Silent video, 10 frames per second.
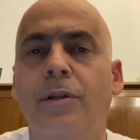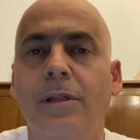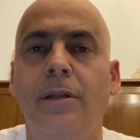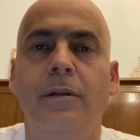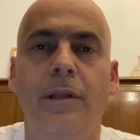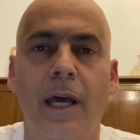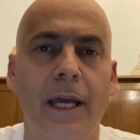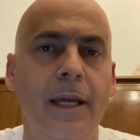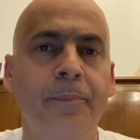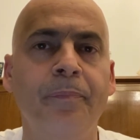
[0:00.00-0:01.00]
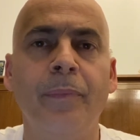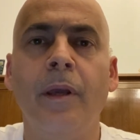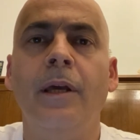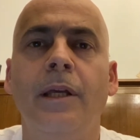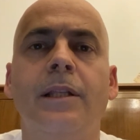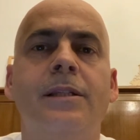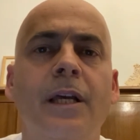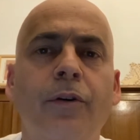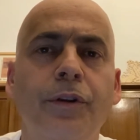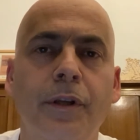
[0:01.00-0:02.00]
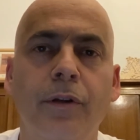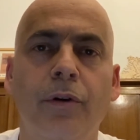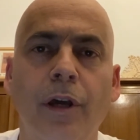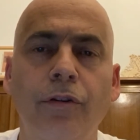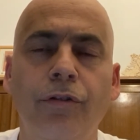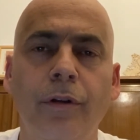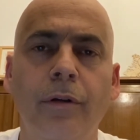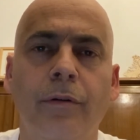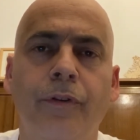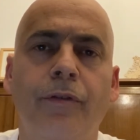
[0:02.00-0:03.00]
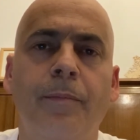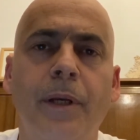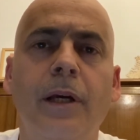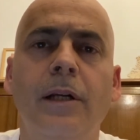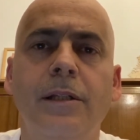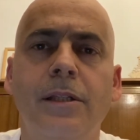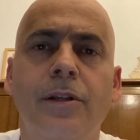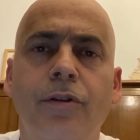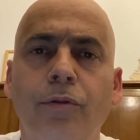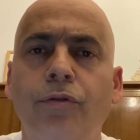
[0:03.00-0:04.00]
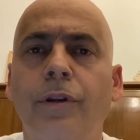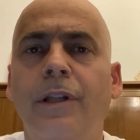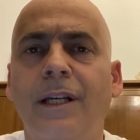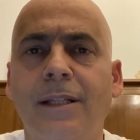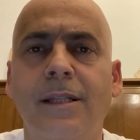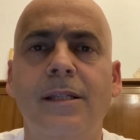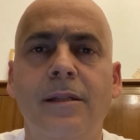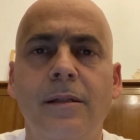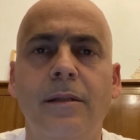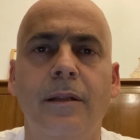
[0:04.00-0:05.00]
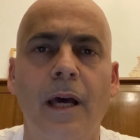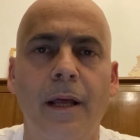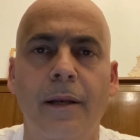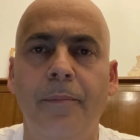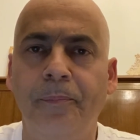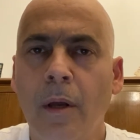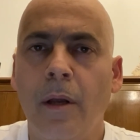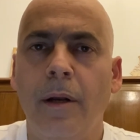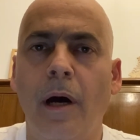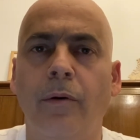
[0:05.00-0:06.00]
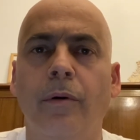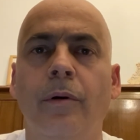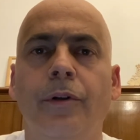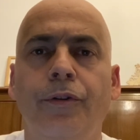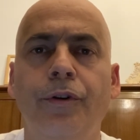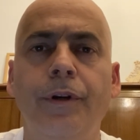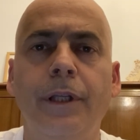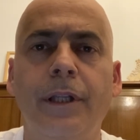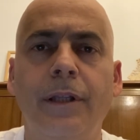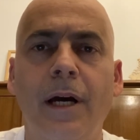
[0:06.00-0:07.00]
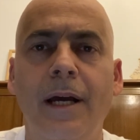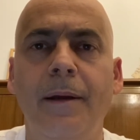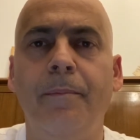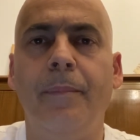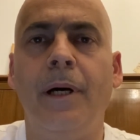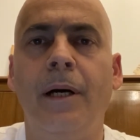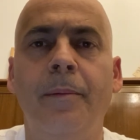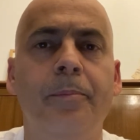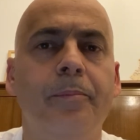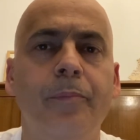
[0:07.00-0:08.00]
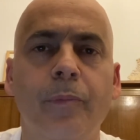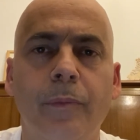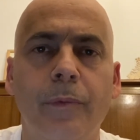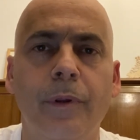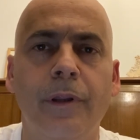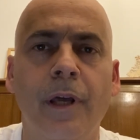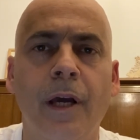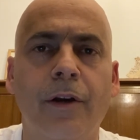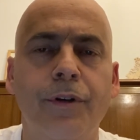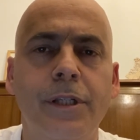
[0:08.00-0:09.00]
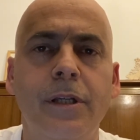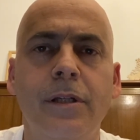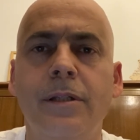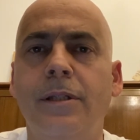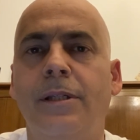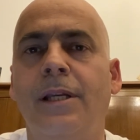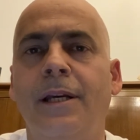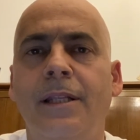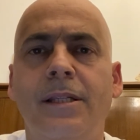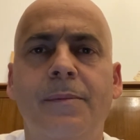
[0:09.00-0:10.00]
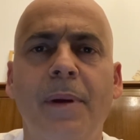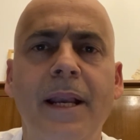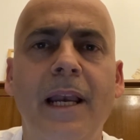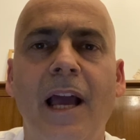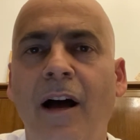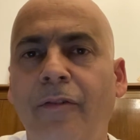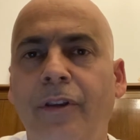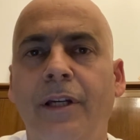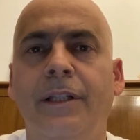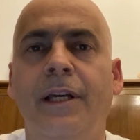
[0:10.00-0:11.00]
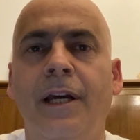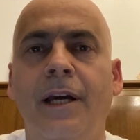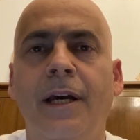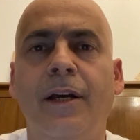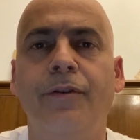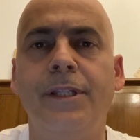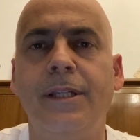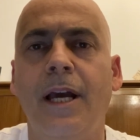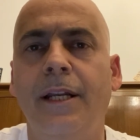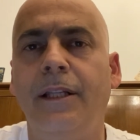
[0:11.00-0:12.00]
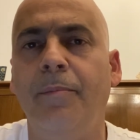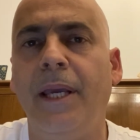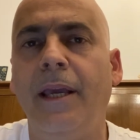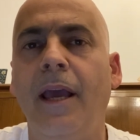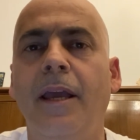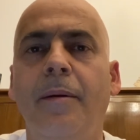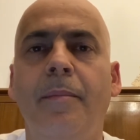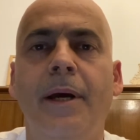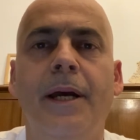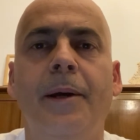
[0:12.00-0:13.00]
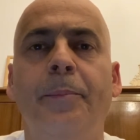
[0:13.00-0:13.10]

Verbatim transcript: you see today. It's the continuation of the rabbinical institution that existed then. Now, during the time, um, the Christians, uh, it's mainly after the Christianity became uh,